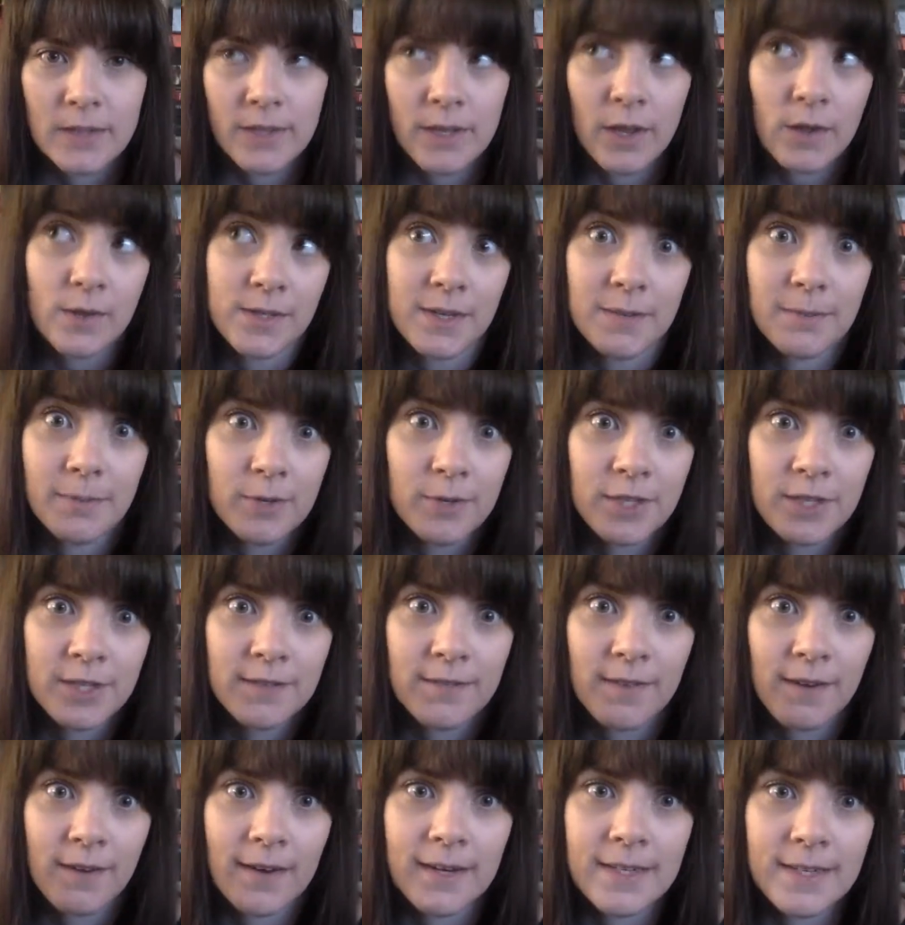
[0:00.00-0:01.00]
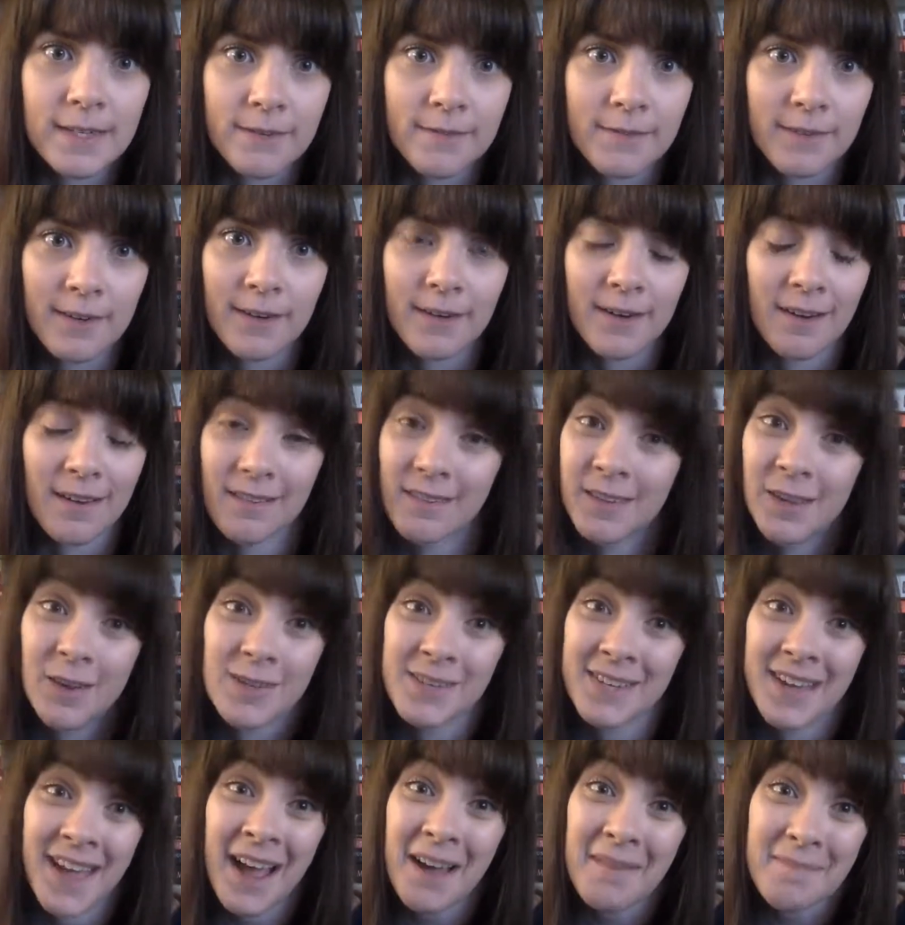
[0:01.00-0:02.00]
The Aussie bush is very different, and the
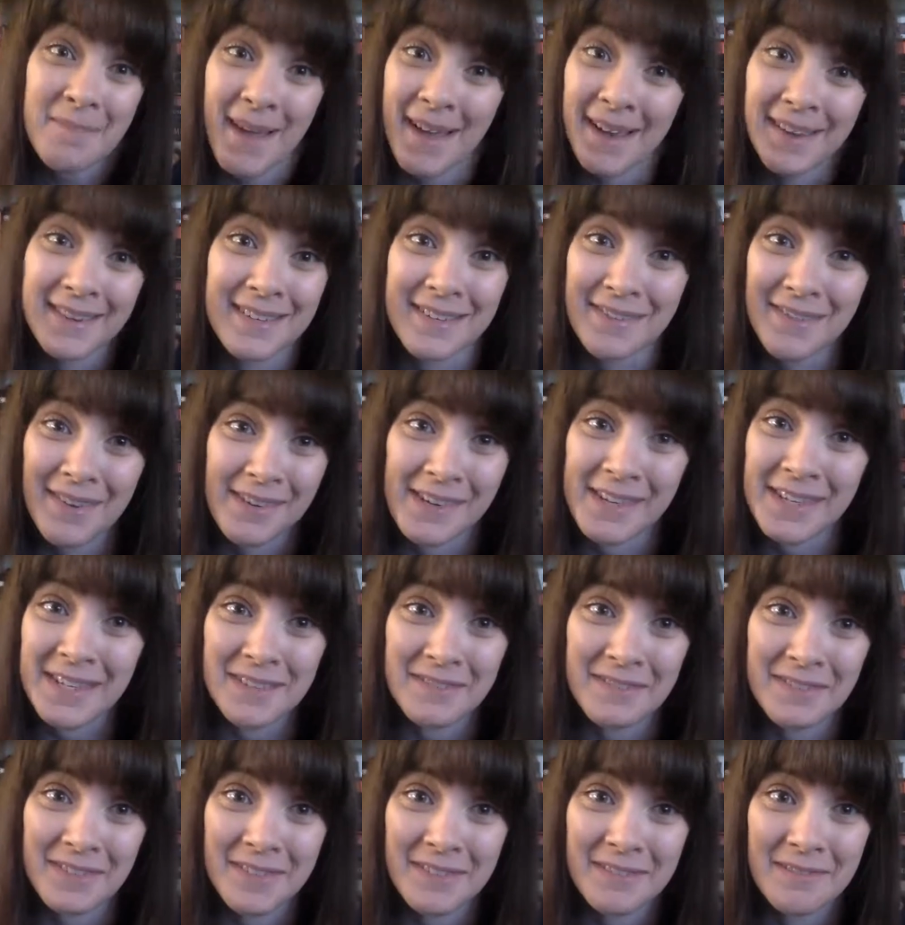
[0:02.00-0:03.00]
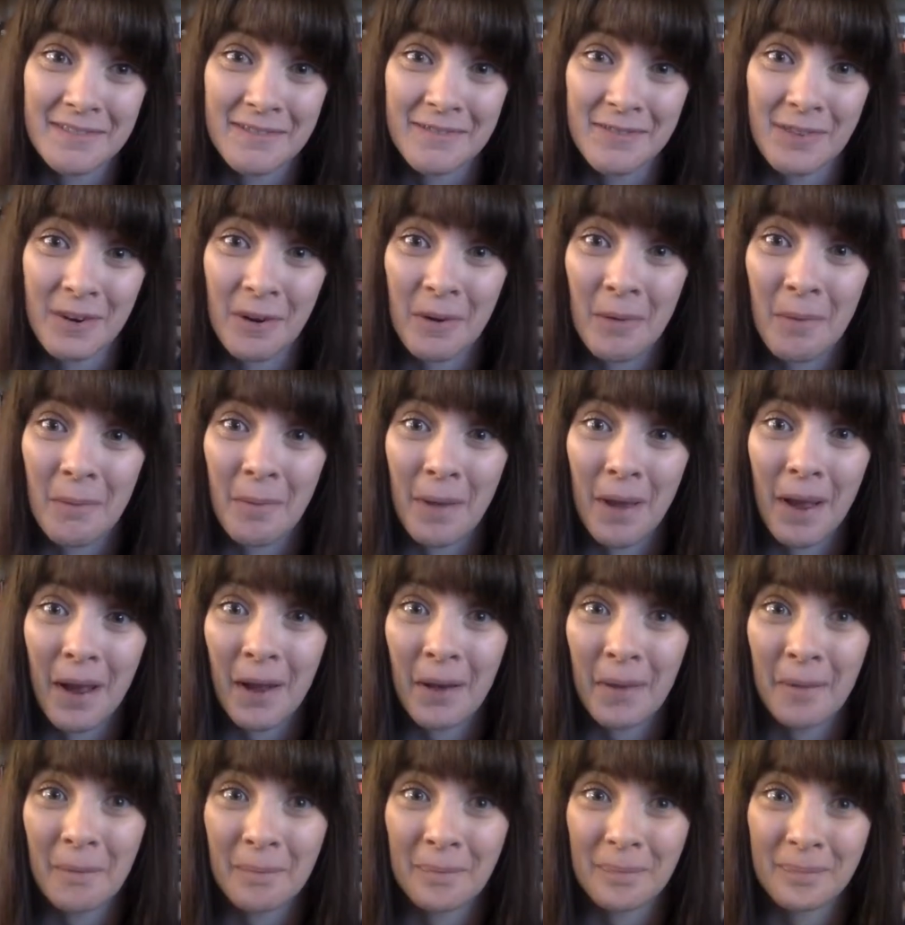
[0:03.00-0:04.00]
Aussie outback is very different from
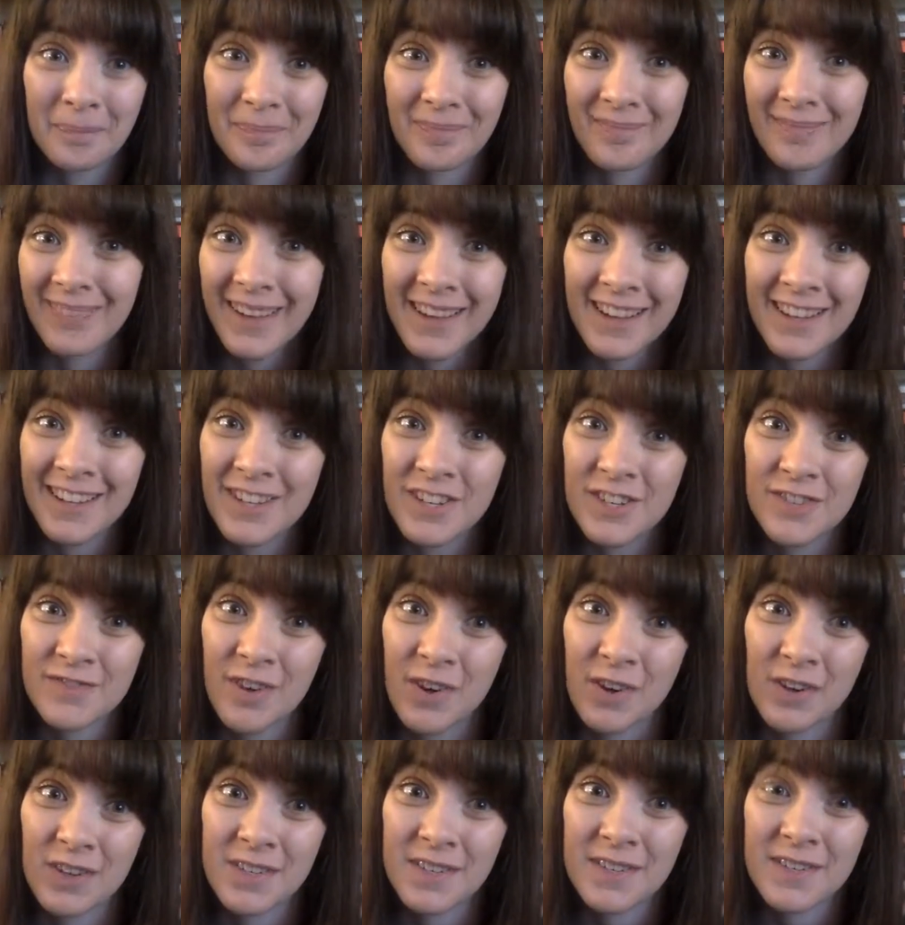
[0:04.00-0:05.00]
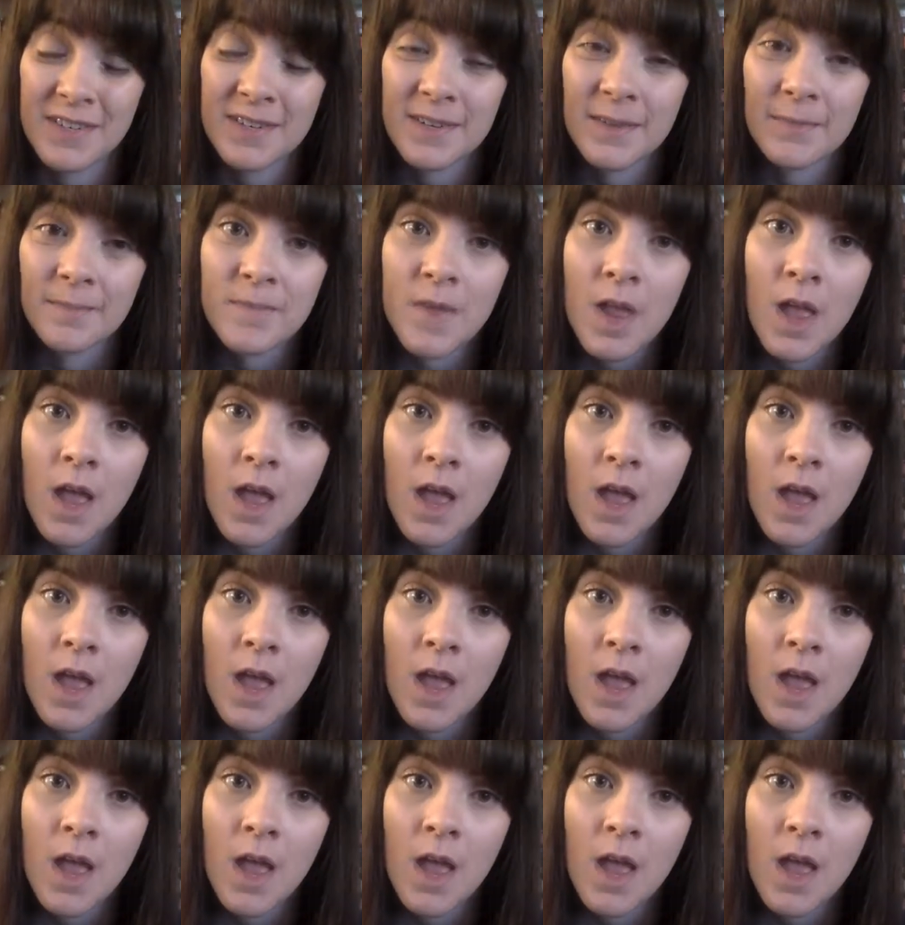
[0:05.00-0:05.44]
English forests.